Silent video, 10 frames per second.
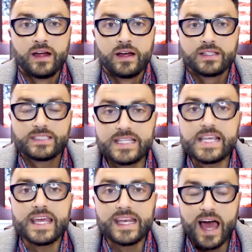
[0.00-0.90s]

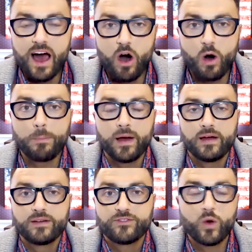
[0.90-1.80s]
seeking help,
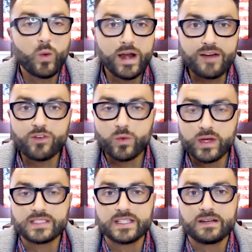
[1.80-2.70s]
for whatever
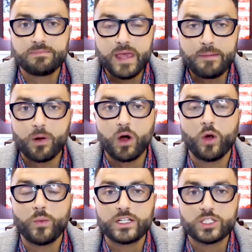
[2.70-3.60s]
reason, people are
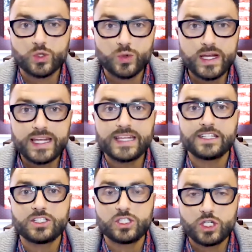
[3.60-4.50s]

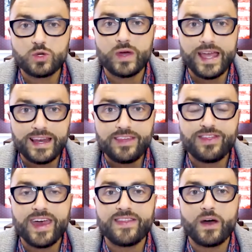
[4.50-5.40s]
retreating to
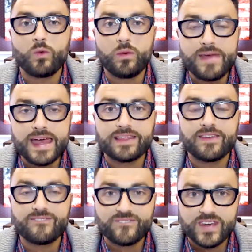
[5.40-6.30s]
anything that will make
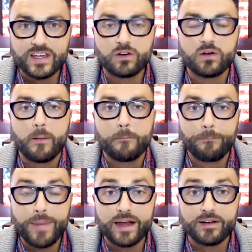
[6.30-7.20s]
them feel
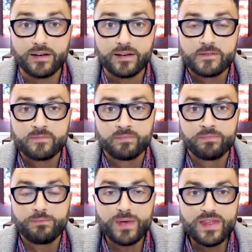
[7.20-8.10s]
better.
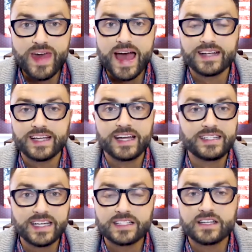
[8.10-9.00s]
Be that
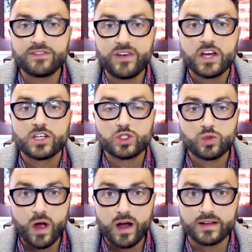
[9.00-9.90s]
addictive
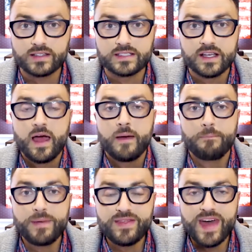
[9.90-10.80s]
drugs,
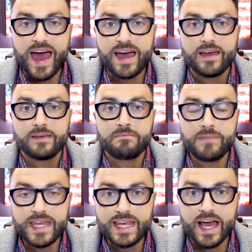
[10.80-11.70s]
be that
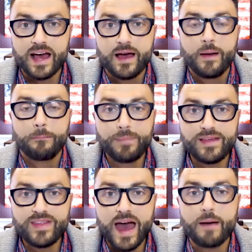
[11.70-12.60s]
media, be
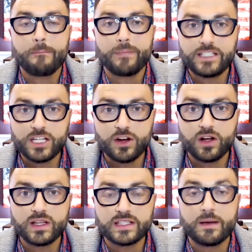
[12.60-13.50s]
that
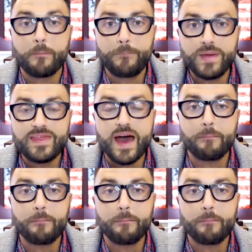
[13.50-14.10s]
materialism, be that